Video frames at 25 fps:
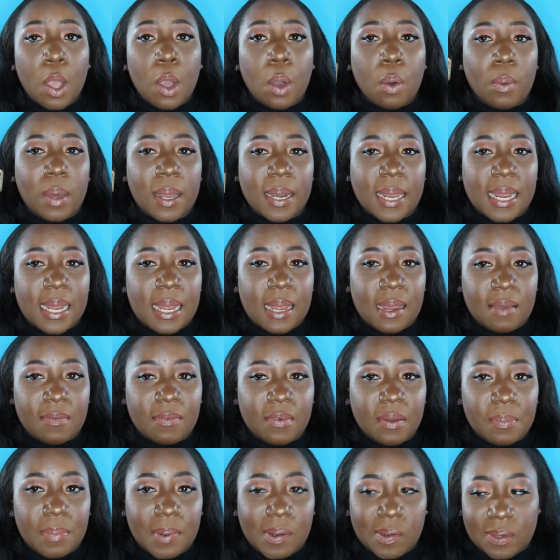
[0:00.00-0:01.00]
What I love
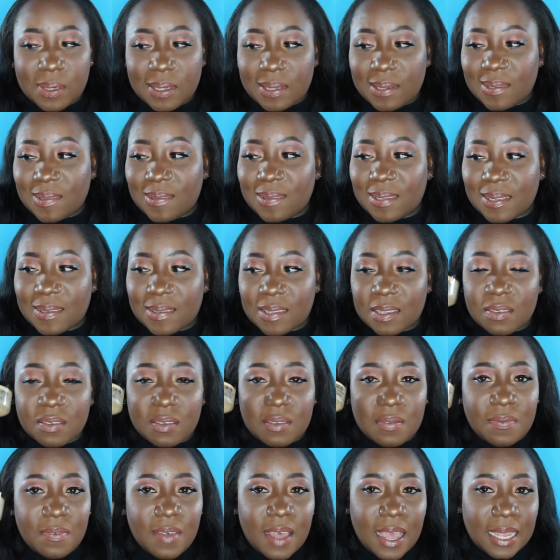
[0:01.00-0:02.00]
about it is that it's
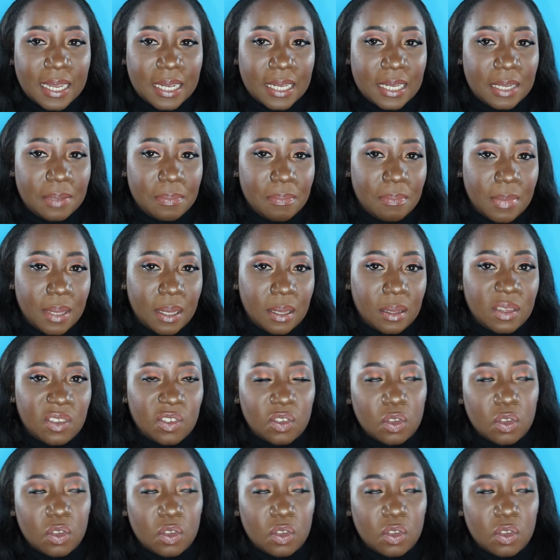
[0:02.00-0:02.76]
finely milled,